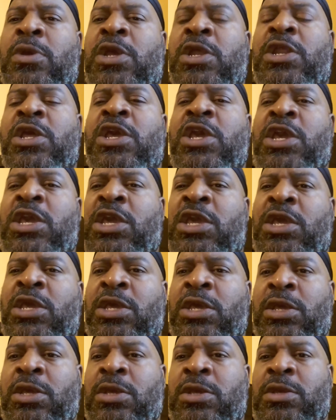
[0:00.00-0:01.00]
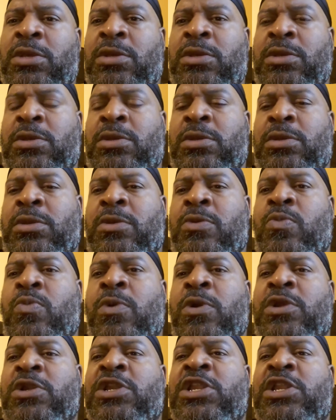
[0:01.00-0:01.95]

and he will